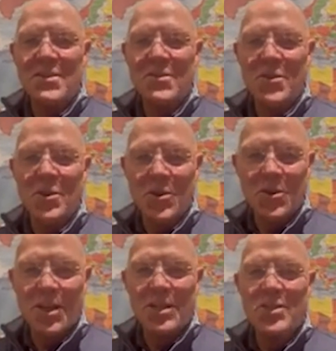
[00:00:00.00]
for
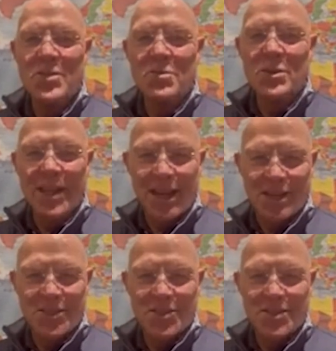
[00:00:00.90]
Christ will
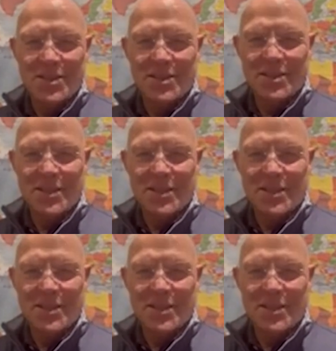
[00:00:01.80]
last.